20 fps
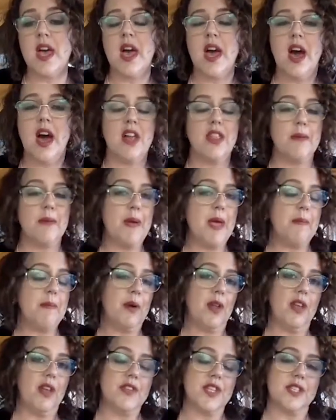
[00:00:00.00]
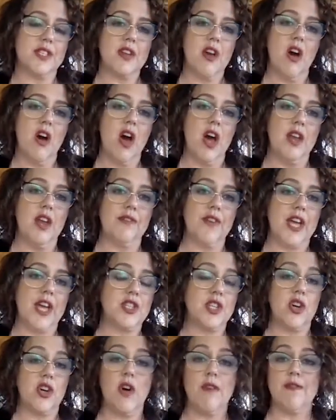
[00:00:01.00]
Other people have just kind of
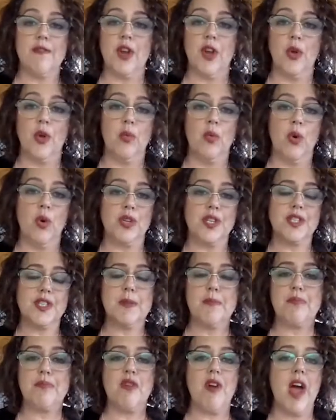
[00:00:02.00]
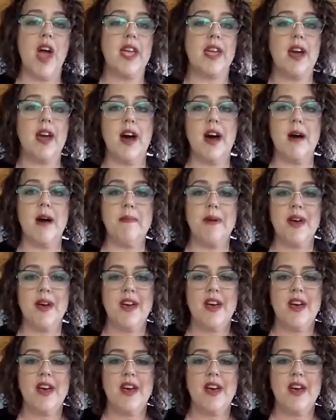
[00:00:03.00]
actually gone for a little walk just to break up